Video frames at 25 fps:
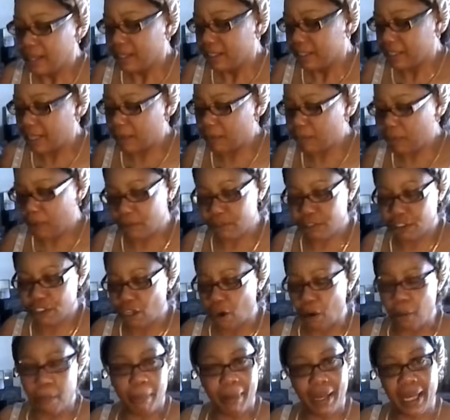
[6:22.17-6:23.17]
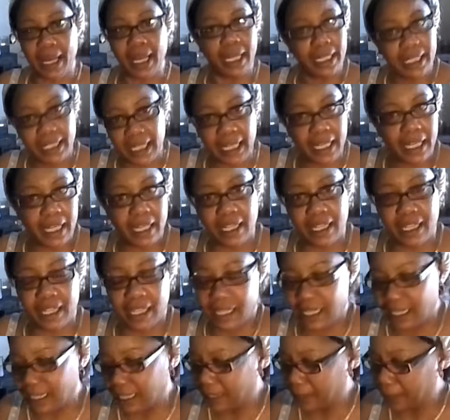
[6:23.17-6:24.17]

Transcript: They want your money.